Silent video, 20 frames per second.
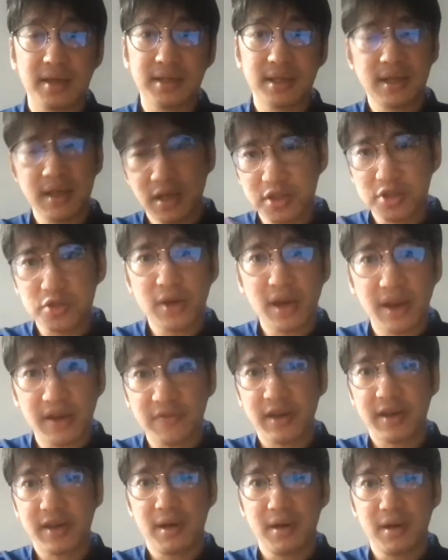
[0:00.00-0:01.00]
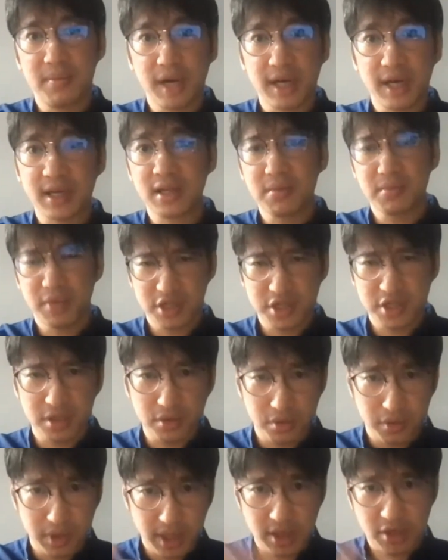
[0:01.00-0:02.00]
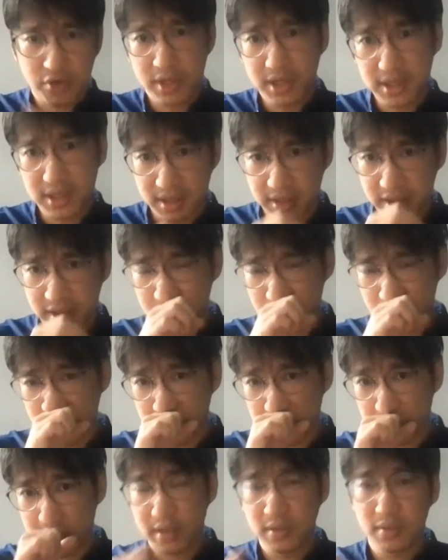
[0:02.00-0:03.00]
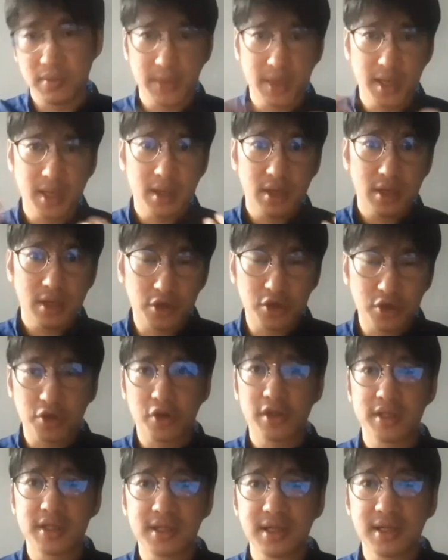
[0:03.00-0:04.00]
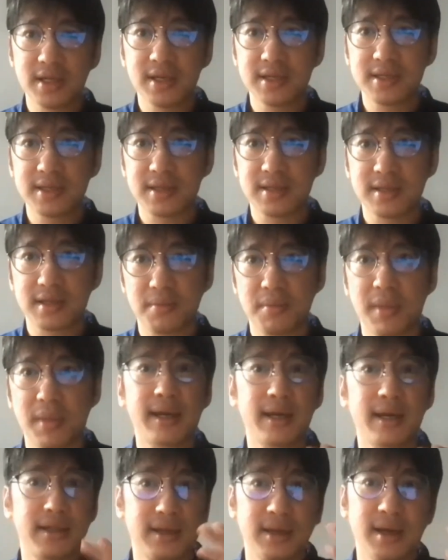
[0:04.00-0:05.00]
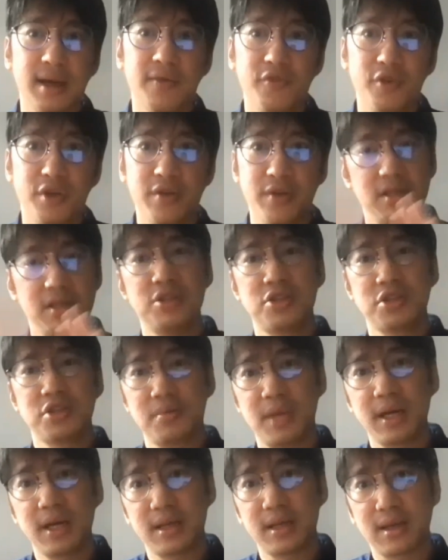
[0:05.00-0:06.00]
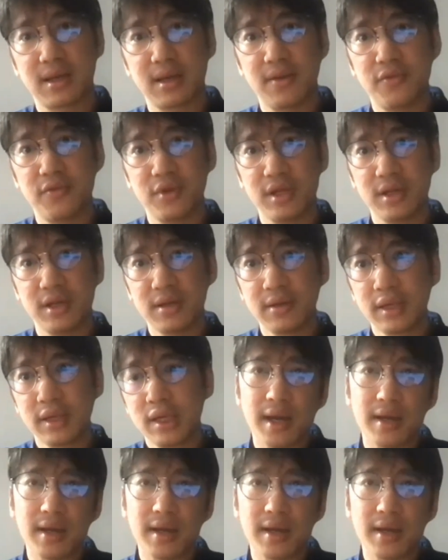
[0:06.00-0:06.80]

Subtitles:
And they also have a marketing budget to increase earnings per store. And you could consider us as the marketing arm for that, right? Digital marketing arm for that.